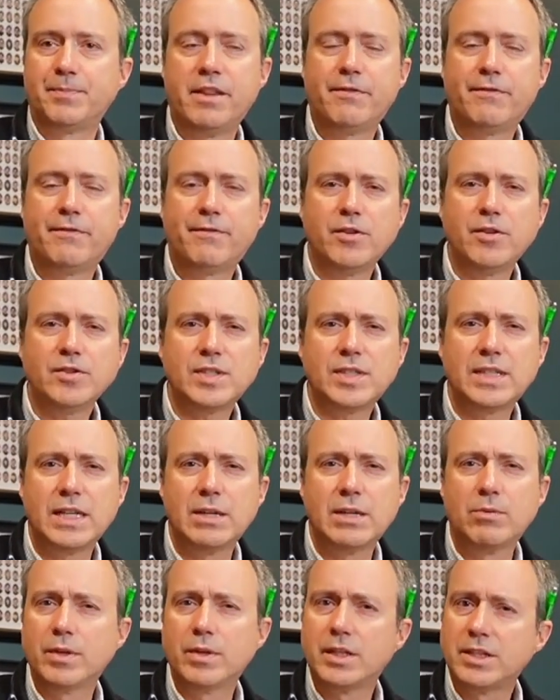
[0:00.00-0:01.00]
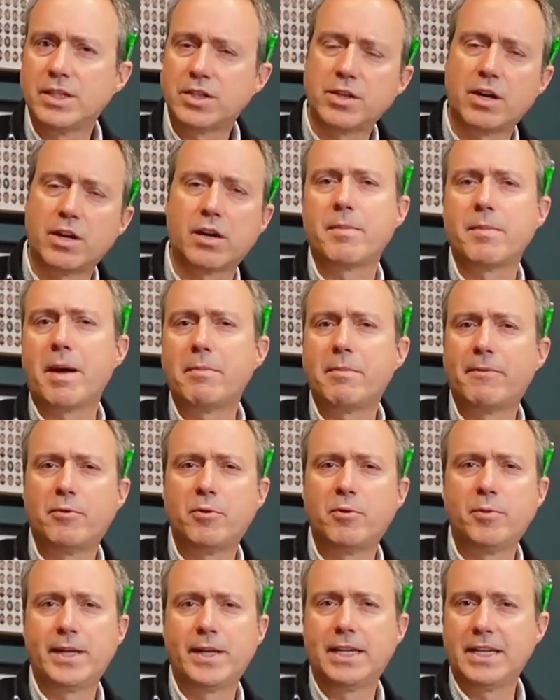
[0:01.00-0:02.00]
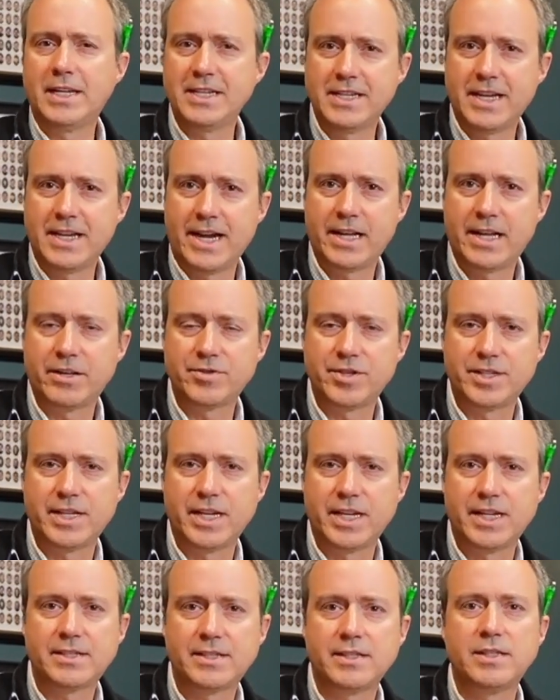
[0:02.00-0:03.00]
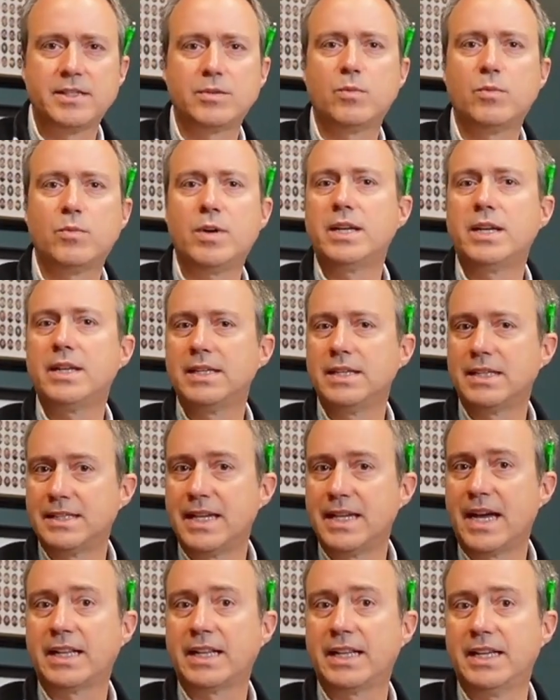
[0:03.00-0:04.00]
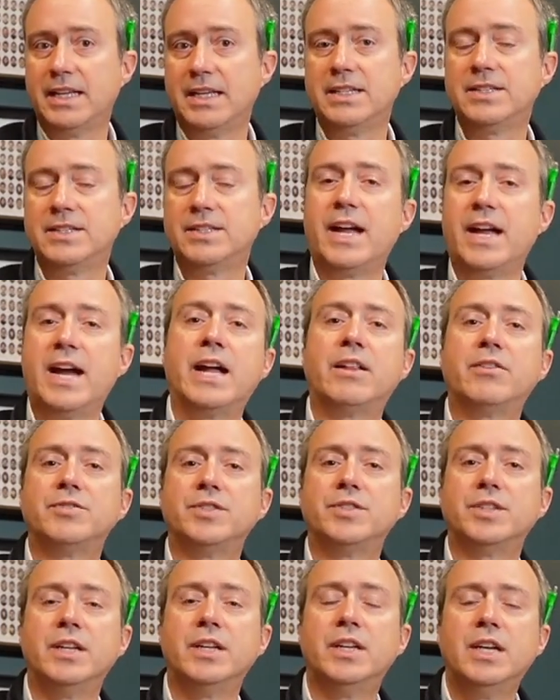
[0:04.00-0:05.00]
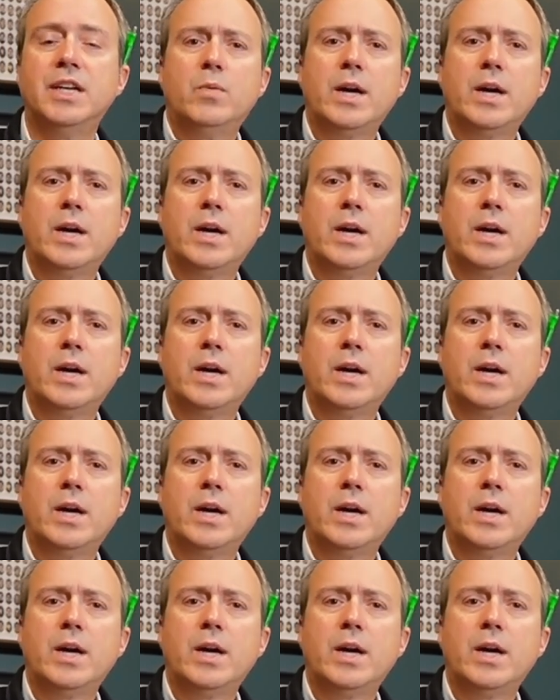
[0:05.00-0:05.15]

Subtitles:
The first thing really to talk about before we get into allergy testing is what exactly is an allergy?